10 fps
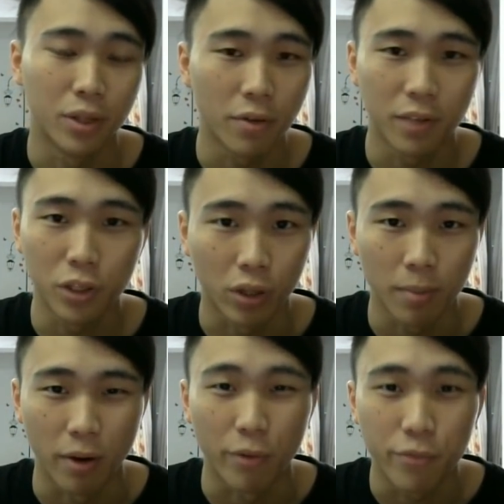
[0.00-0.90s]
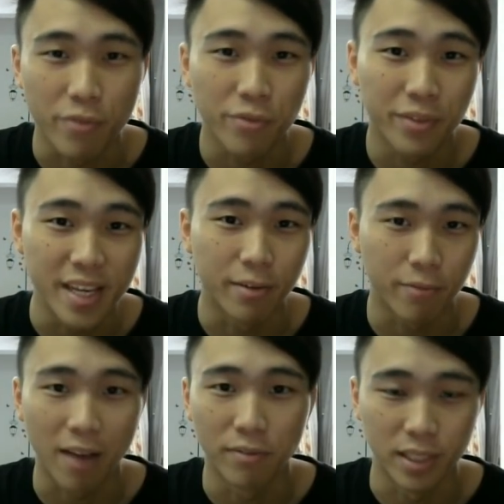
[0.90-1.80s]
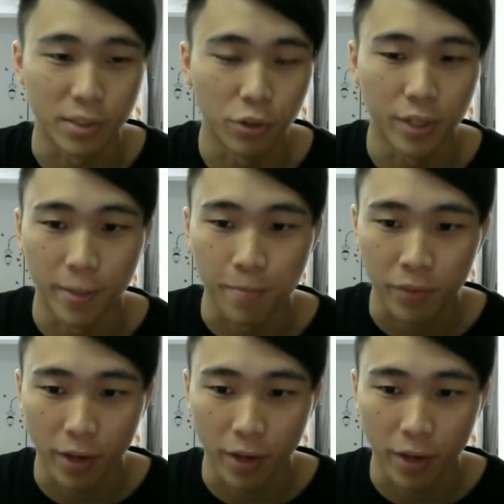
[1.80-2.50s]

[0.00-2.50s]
We're not even talking about 50 here,